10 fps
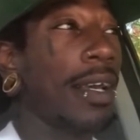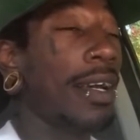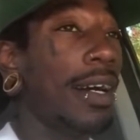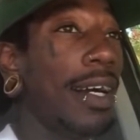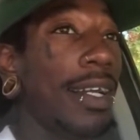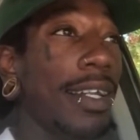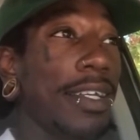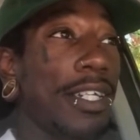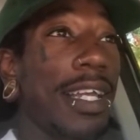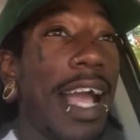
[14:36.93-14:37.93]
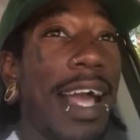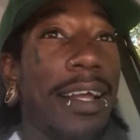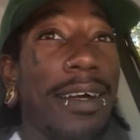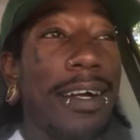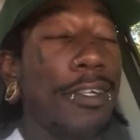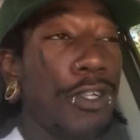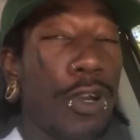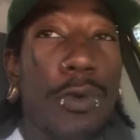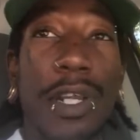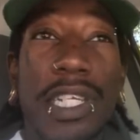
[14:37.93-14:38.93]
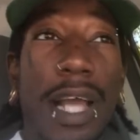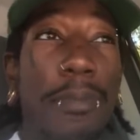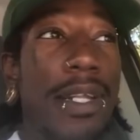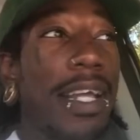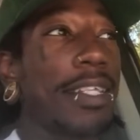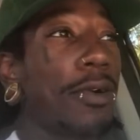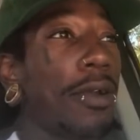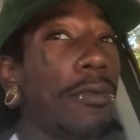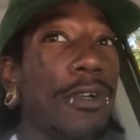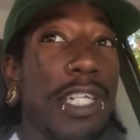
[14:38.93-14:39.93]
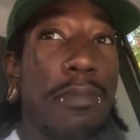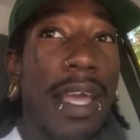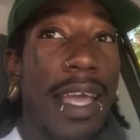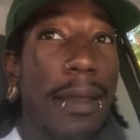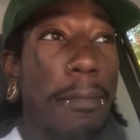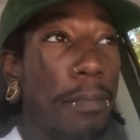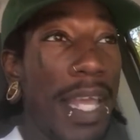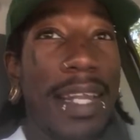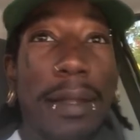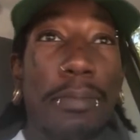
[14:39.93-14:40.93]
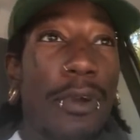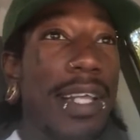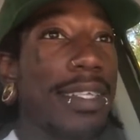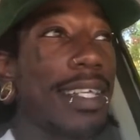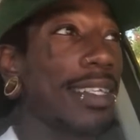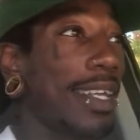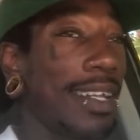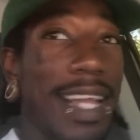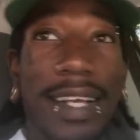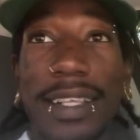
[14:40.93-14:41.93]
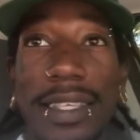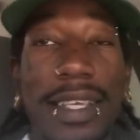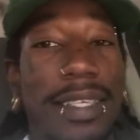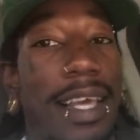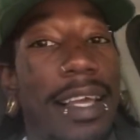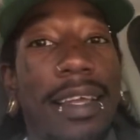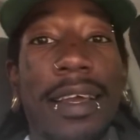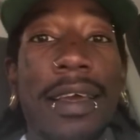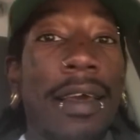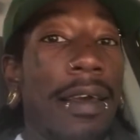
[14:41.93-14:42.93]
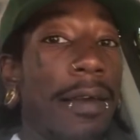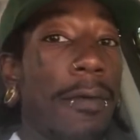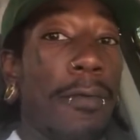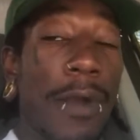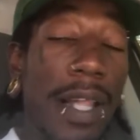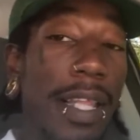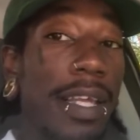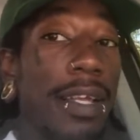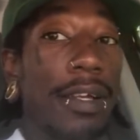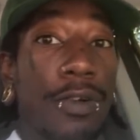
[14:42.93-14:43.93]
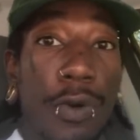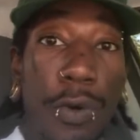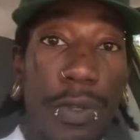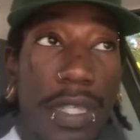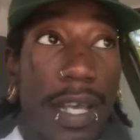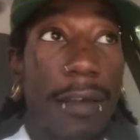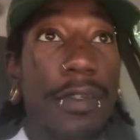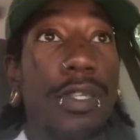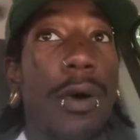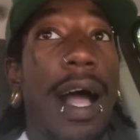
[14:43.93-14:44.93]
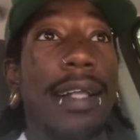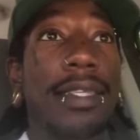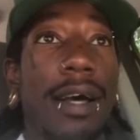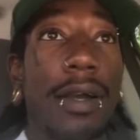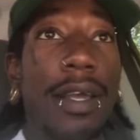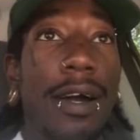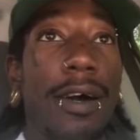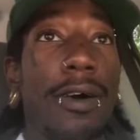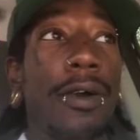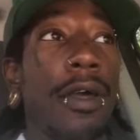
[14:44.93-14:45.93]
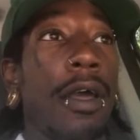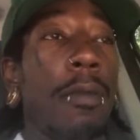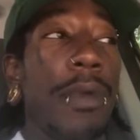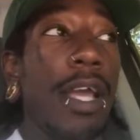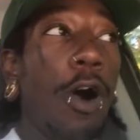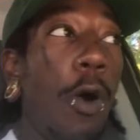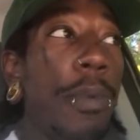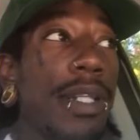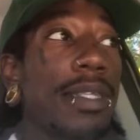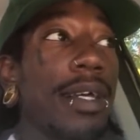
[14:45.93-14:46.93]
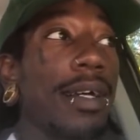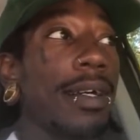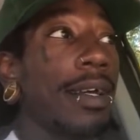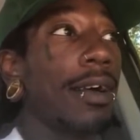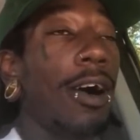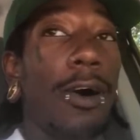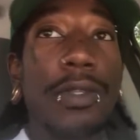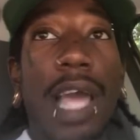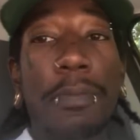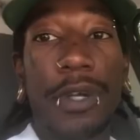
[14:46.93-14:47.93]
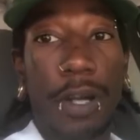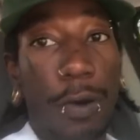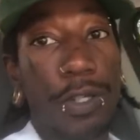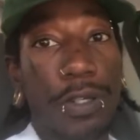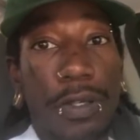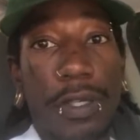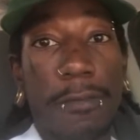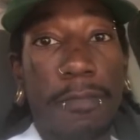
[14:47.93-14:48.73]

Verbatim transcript: aunt and she had a, a jewelry shop in Daytona where she made beaded bracelets and necklaces, like really cool stuff. So I tell y'all, be open to all type of cultures.